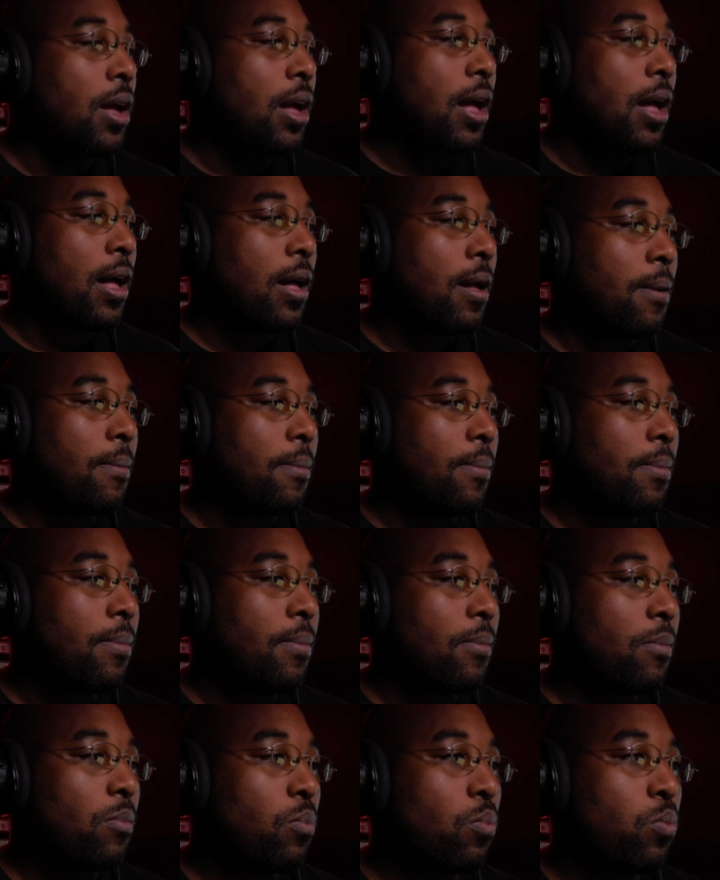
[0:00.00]
um,
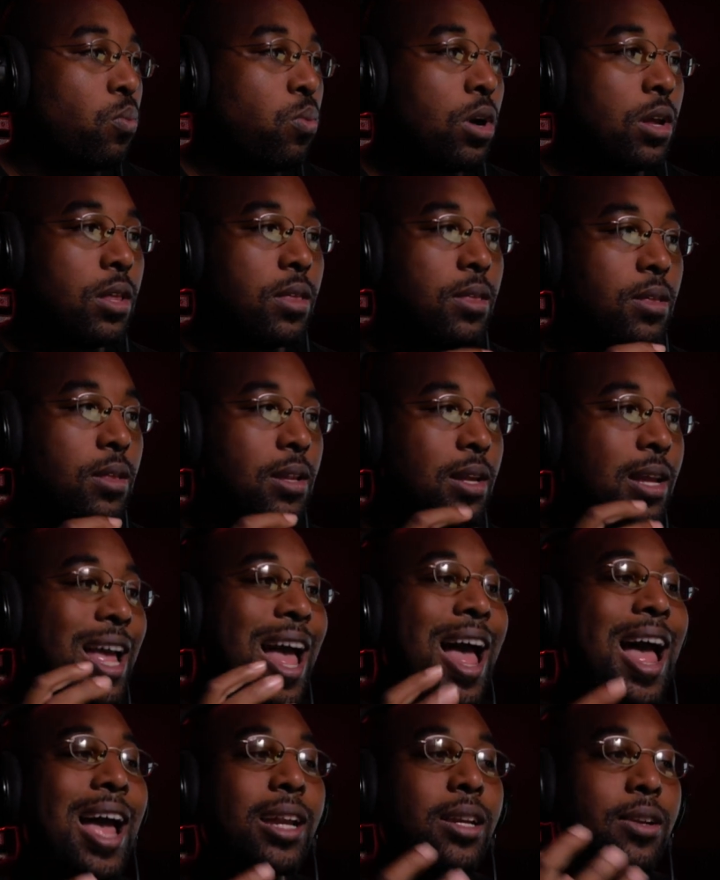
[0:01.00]
what
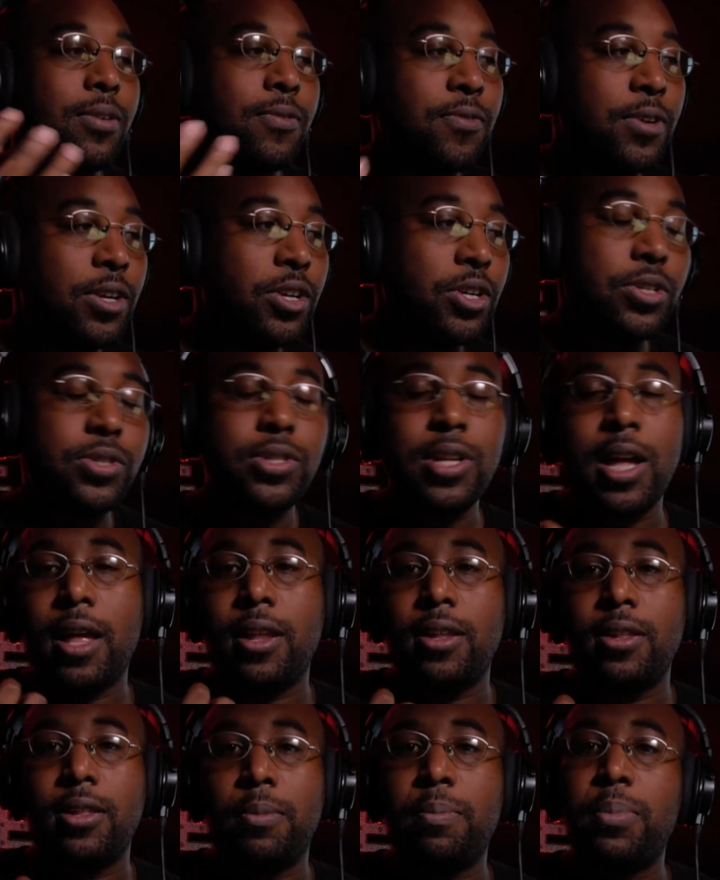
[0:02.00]
kind of figures
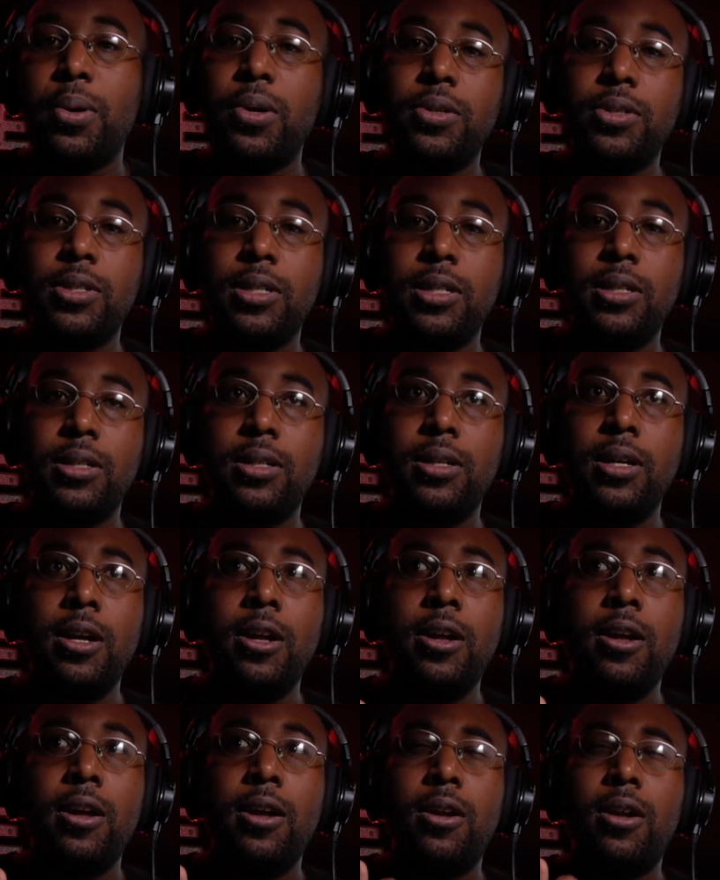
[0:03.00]
that the person
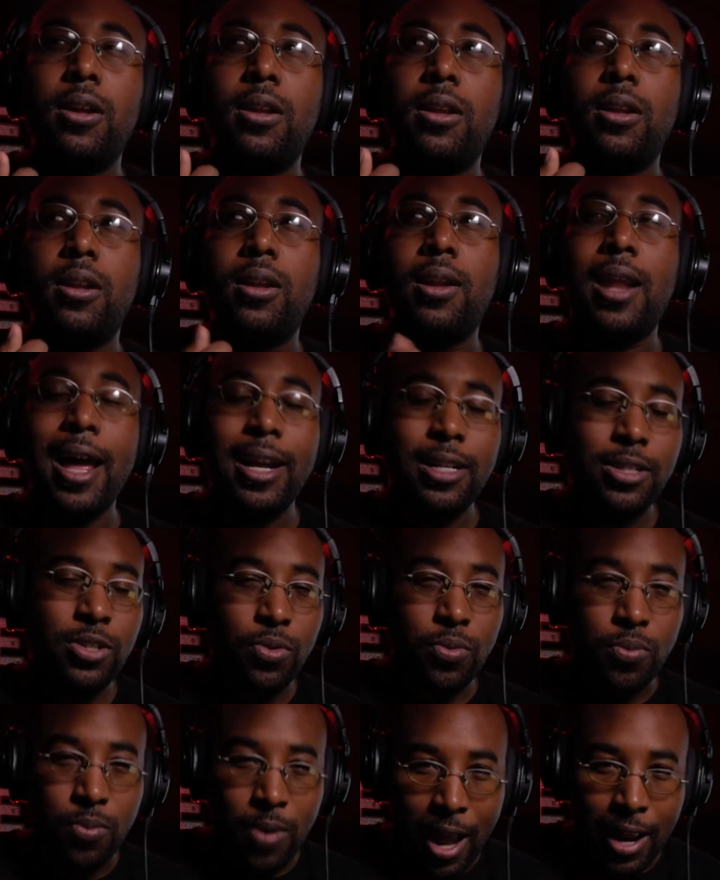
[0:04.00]
liked to
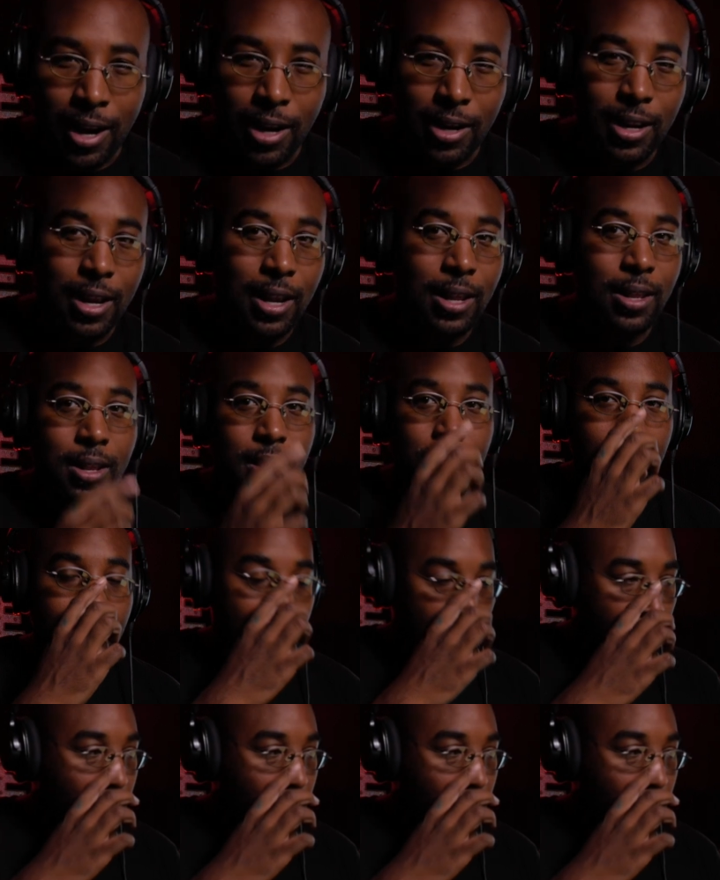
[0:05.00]
write. And, and I